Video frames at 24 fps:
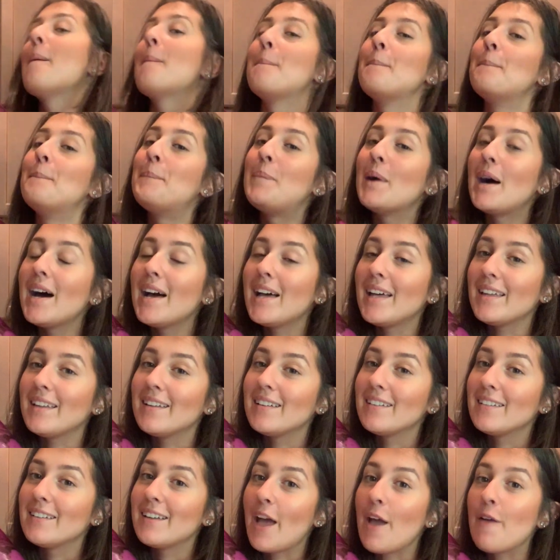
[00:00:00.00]
But
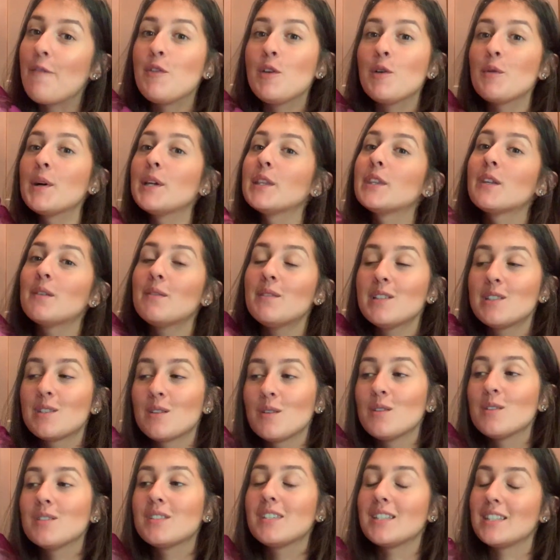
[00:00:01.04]
if you want the
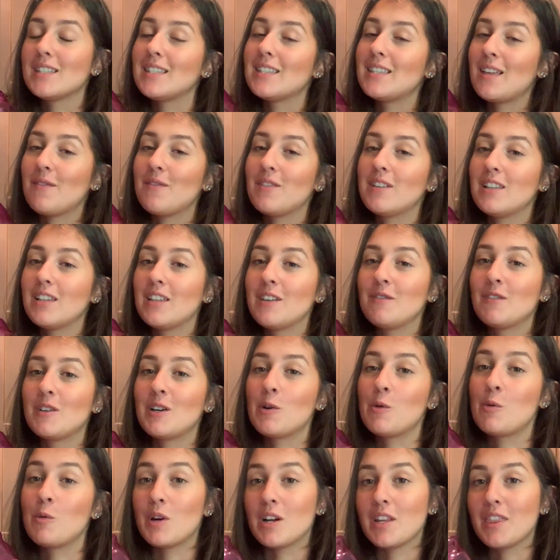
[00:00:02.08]
results, it's definitely
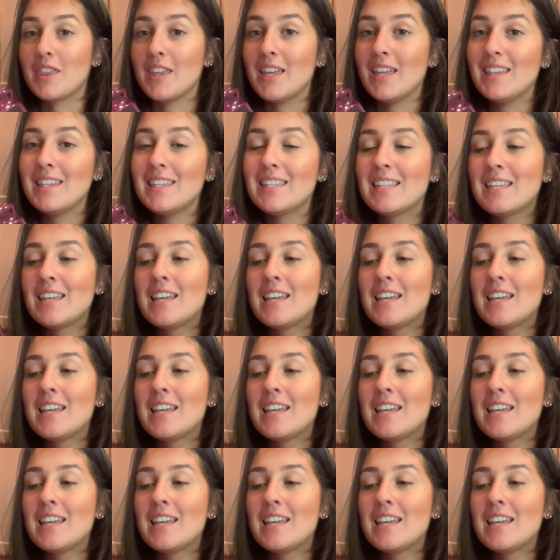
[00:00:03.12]
worth it.